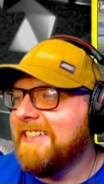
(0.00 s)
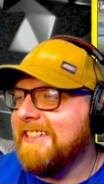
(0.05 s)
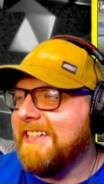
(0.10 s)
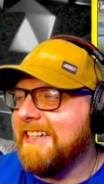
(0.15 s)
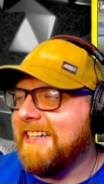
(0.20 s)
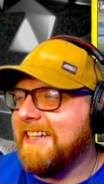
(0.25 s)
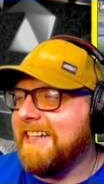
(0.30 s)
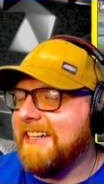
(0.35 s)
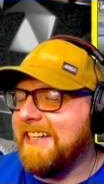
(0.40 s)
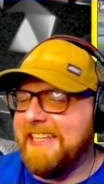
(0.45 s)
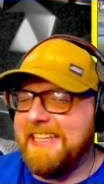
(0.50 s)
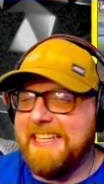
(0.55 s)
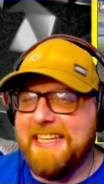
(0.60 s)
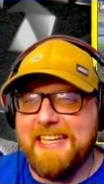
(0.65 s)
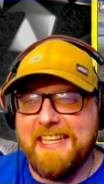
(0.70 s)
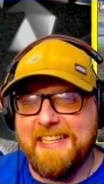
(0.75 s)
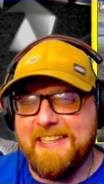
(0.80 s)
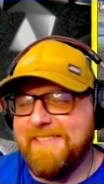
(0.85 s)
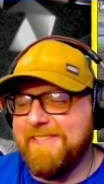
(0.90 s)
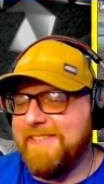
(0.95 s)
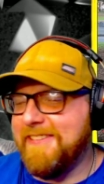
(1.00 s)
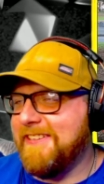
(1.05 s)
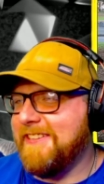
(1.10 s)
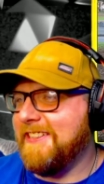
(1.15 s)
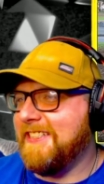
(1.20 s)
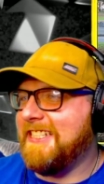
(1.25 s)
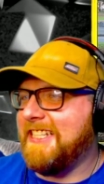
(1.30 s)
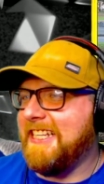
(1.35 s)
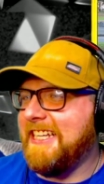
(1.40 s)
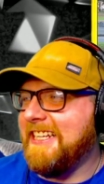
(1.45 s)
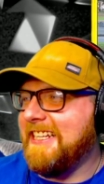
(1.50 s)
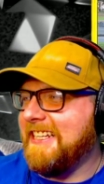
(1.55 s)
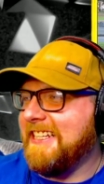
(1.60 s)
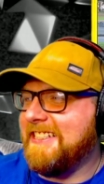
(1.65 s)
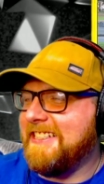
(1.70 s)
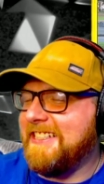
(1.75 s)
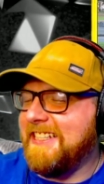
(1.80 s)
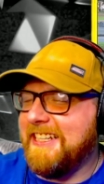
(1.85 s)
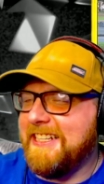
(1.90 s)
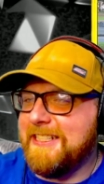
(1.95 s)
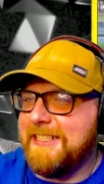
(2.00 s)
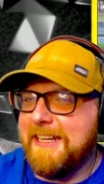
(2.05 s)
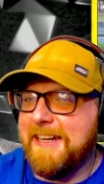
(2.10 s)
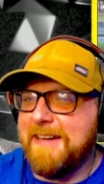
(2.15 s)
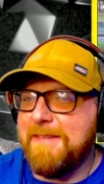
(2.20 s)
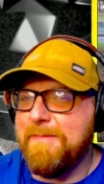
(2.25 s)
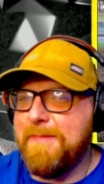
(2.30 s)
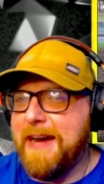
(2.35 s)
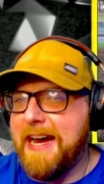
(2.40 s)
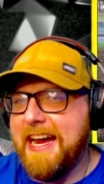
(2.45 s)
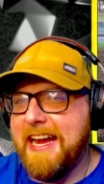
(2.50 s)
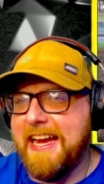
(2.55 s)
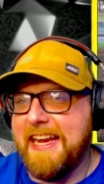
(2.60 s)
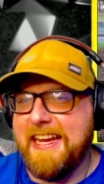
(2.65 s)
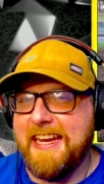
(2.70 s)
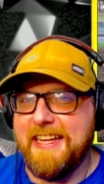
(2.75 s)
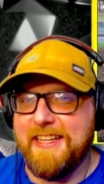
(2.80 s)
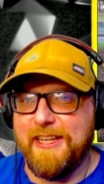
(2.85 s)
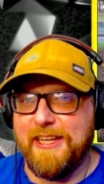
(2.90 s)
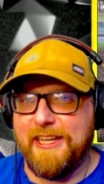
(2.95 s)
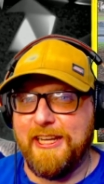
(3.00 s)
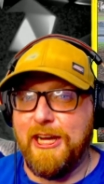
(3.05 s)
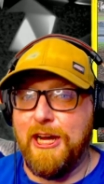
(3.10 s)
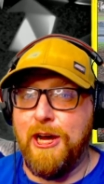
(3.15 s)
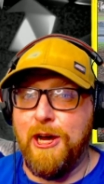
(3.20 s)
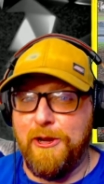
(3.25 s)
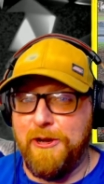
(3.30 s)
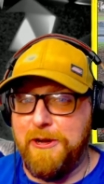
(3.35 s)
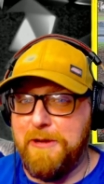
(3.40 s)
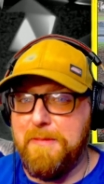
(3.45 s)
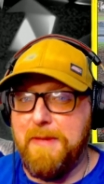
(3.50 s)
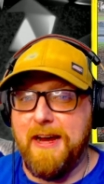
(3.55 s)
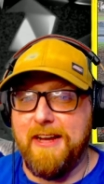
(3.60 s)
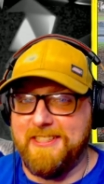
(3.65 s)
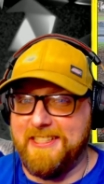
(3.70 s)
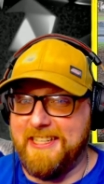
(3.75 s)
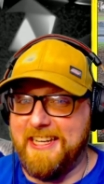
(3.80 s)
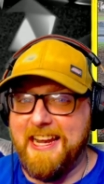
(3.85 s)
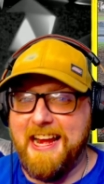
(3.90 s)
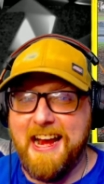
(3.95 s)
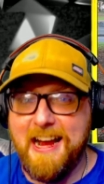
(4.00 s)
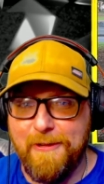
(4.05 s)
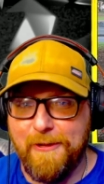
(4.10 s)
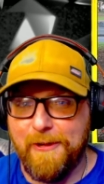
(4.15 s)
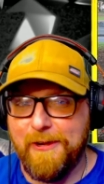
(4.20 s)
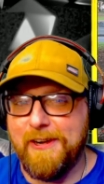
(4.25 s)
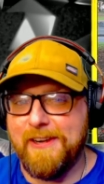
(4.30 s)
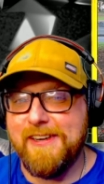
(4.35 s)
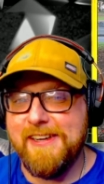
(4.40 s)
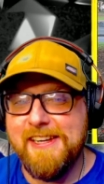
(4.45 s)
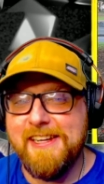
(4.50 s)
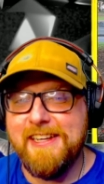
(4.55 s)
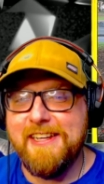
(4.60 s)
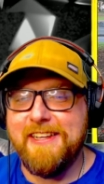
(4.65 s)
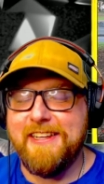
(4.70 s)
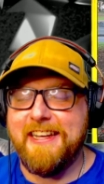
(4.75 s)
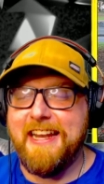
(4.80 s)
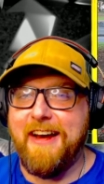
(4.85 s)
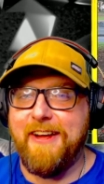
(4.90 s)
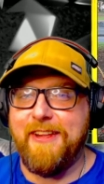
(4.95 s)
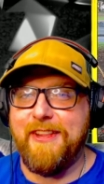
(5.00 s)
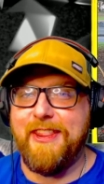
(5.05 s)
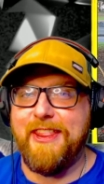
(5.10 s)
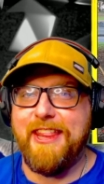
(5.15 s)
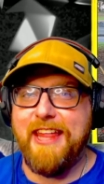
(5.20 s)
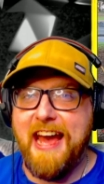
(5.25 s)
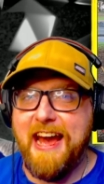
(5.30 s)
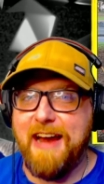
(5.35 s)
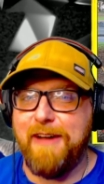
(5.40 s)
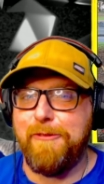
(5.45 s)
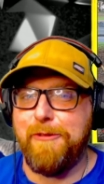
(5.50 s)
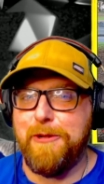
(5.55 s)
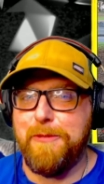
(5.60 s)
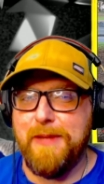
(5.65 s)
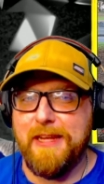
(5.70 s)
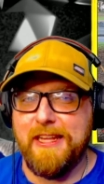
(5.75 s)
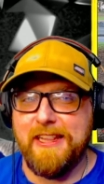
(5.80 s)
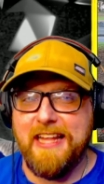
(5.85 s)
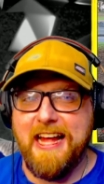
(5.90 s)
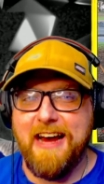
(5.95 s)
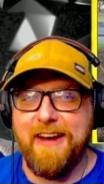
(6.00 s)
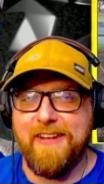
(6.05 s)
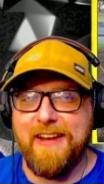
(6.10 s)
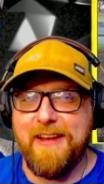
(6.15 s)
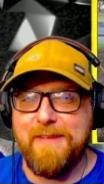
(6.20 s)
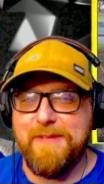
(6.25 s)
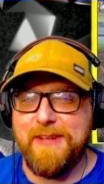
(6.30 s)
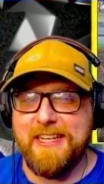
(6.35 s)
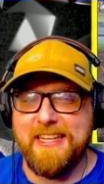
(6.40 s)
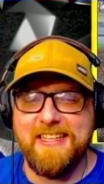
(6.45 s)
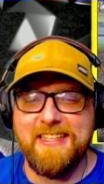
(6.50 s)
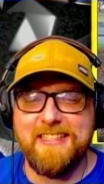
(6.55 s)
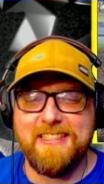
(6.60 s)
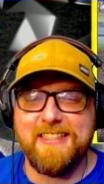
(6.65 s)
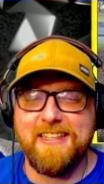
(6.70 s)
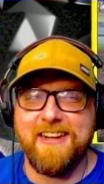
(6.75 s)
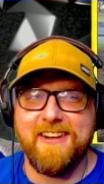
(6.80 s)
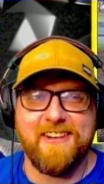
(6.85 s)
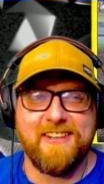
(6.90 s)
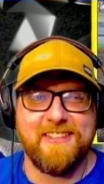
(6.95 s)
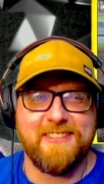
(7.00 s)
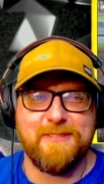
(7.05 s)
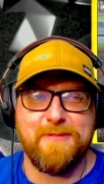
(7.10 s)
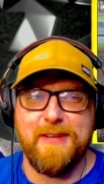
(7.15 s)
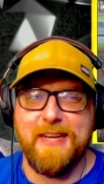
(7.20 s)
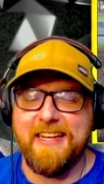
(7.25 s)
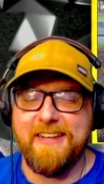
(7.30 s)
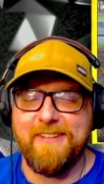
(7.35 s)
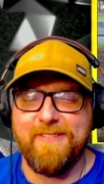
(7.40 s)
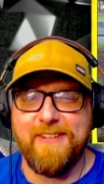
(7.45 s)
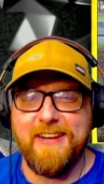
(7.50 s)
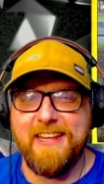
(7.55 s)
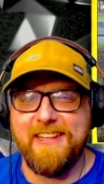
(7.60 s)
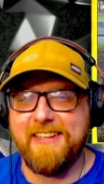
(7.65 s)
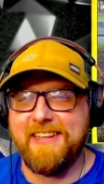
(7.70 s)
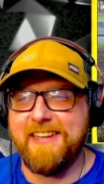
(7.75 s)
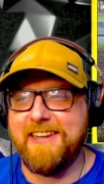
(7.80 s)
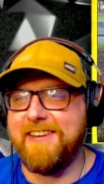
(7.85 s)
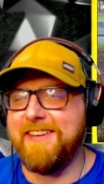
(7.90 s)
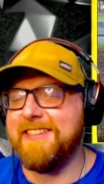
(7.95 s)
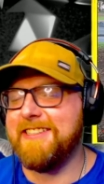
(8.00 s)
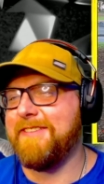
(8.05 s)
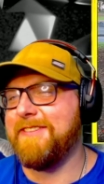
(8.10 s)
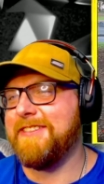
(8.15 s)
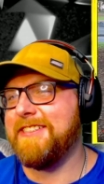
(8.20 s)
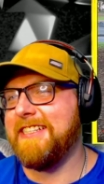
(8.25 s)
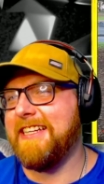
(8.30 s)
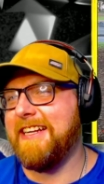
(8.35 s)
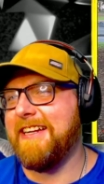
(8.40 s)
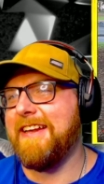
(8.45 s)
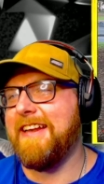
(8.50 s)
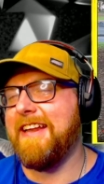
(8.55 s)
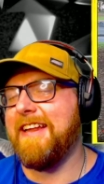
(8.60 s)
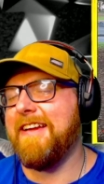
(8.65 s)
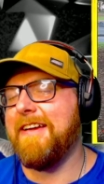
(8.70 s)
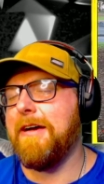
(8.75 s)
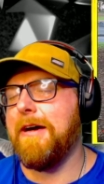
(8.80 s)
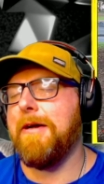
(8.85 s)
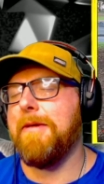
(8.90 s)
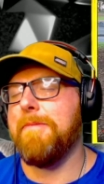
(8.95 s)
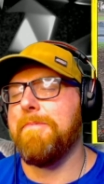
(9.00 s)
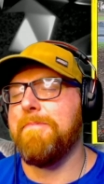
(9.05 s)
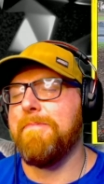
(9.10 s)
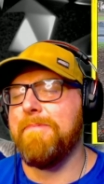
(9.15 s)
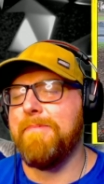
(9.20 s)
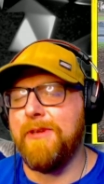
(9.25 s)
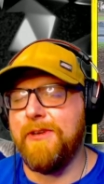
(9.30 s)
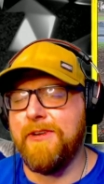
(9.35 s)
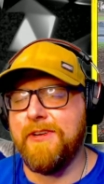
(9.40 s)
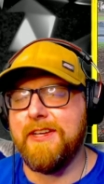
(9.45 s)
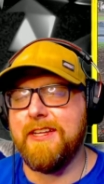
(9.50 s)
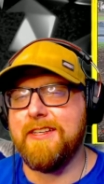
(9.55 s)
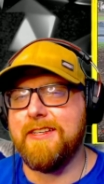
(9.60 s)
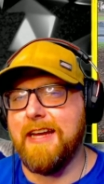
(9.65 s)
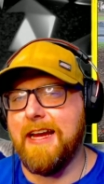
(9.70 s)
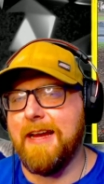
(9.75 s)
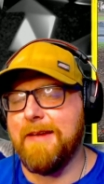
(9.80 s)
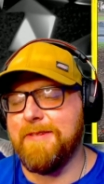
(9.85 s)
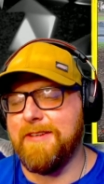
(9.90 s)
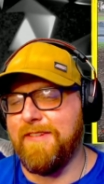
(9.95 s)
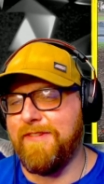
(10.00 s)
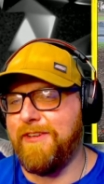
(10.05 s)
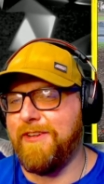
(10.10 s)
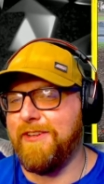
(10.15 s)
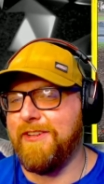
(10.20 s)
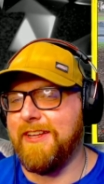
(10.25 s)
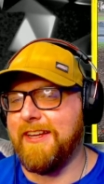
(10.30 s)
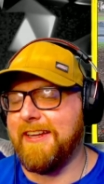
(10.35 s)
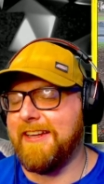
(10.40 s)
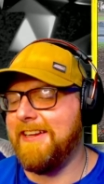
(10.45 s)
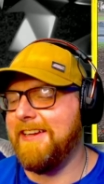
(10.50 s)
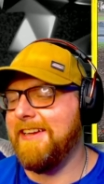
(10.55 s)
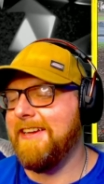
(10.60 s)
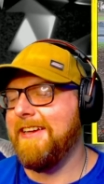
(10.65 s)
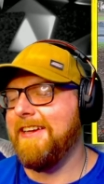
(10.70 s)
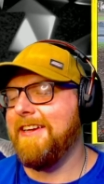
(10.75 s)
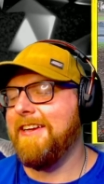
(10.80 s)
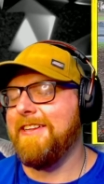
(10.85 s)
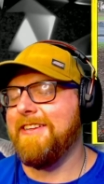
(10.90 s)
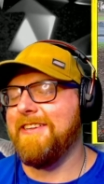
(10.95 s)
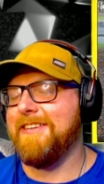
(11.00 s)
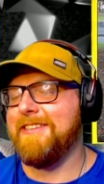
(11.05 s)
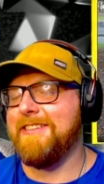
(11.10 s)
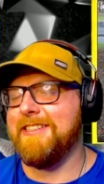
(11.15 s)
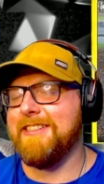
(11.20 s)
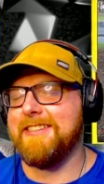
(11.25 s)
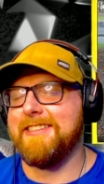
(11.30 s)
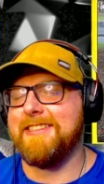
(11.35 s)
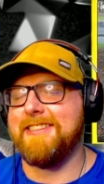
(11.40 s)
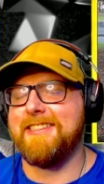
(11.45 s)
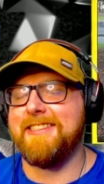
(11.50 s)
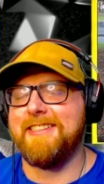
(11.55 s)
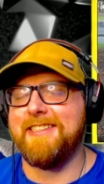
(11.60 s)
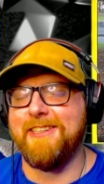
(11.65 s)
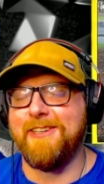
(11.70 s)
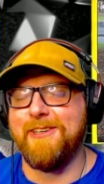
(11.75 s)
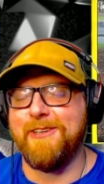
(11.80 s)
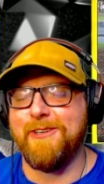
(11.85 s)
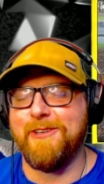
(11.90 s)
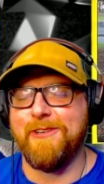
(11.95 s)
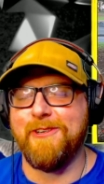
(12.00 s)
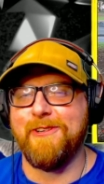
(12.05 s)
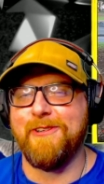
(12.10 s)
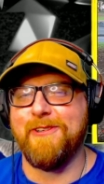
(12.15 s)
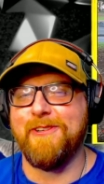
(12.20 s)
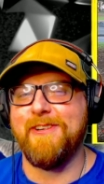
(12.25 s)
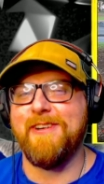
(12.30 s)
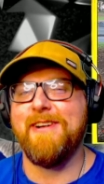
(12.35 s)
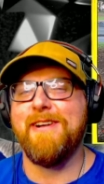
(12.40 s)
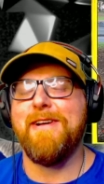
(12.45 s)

again, seeing these things come by at like 100 miles an hour, now that would be loud. I mean, these cars, man, rally cars, I've said it a million times, I feel like. They're just so